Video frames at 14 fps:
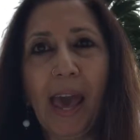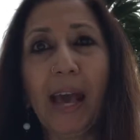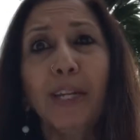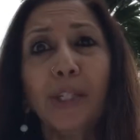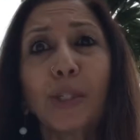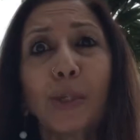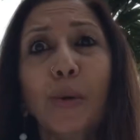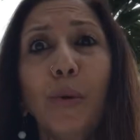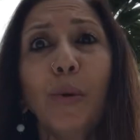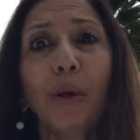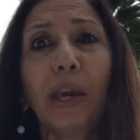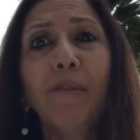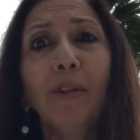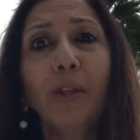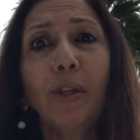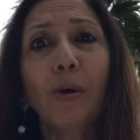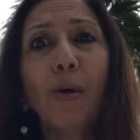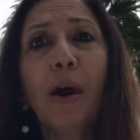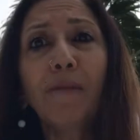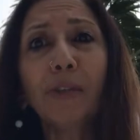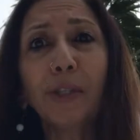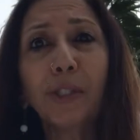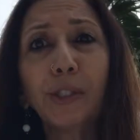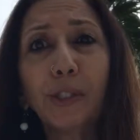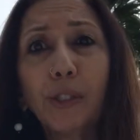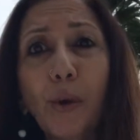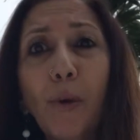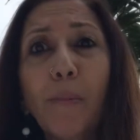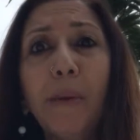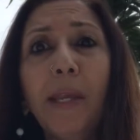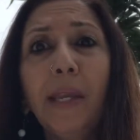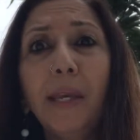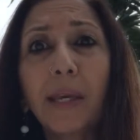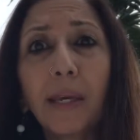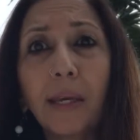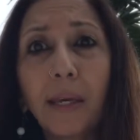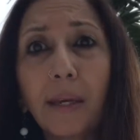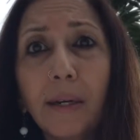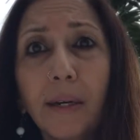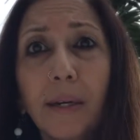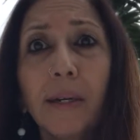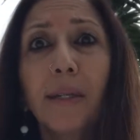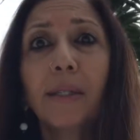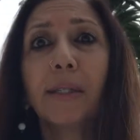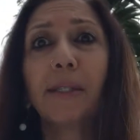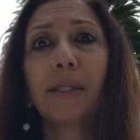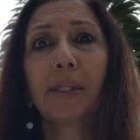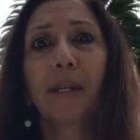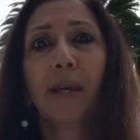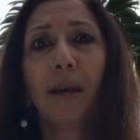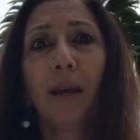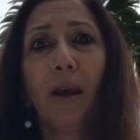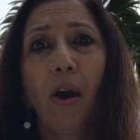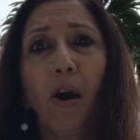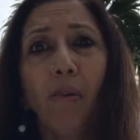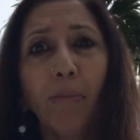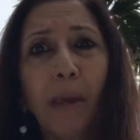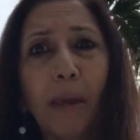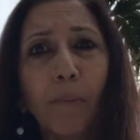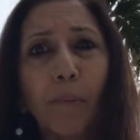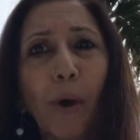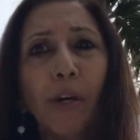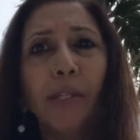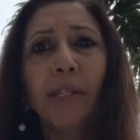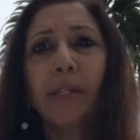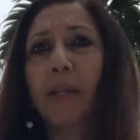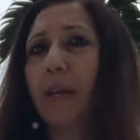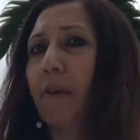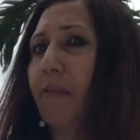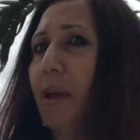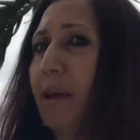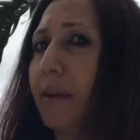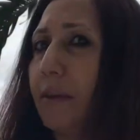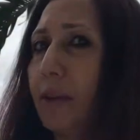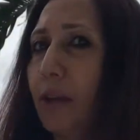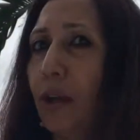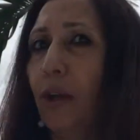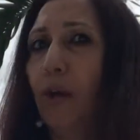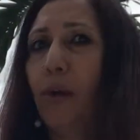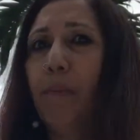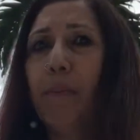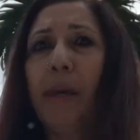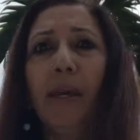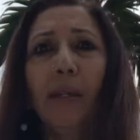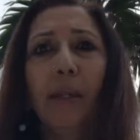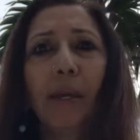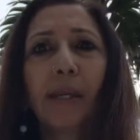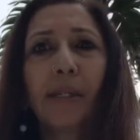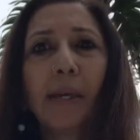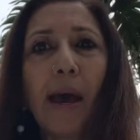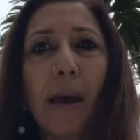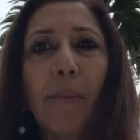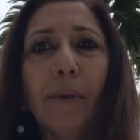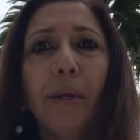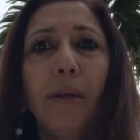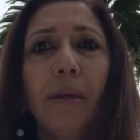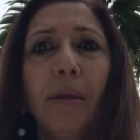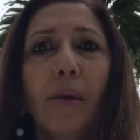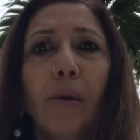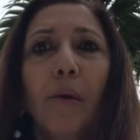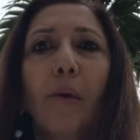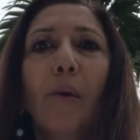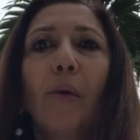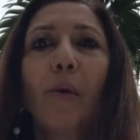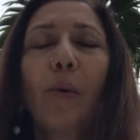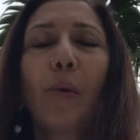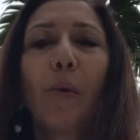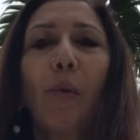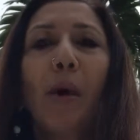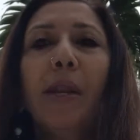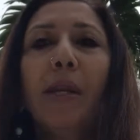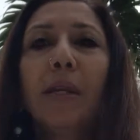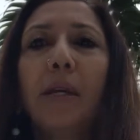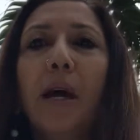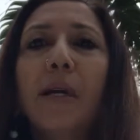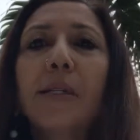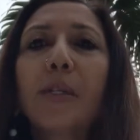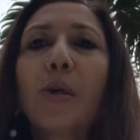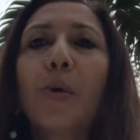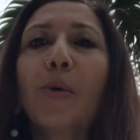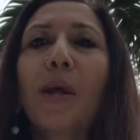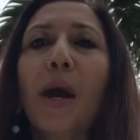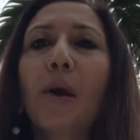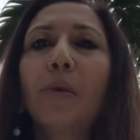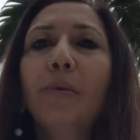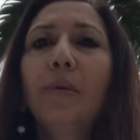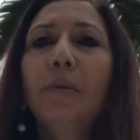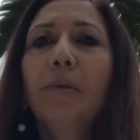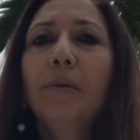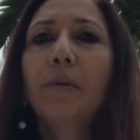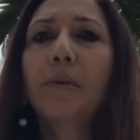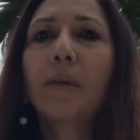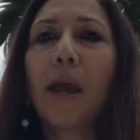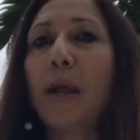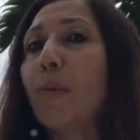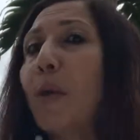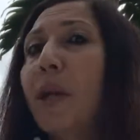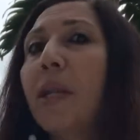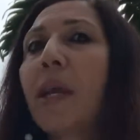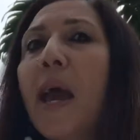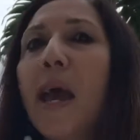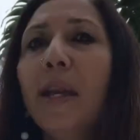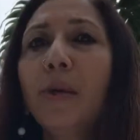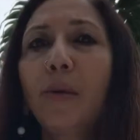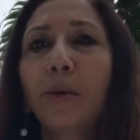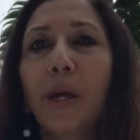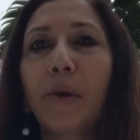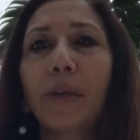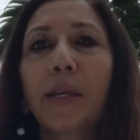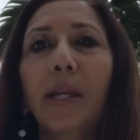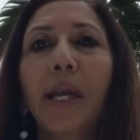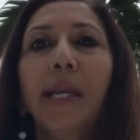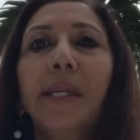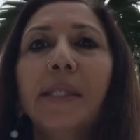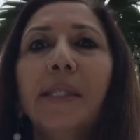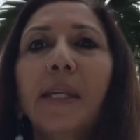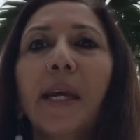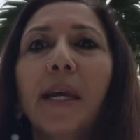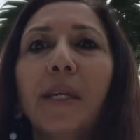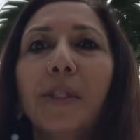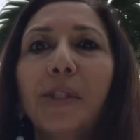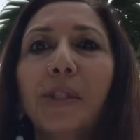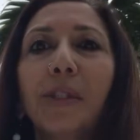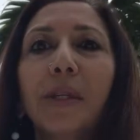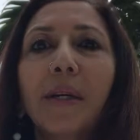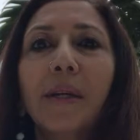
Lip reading: And so, even though after so many years of being positive and, you know, making things happen, one does go down and one can go down at any stage.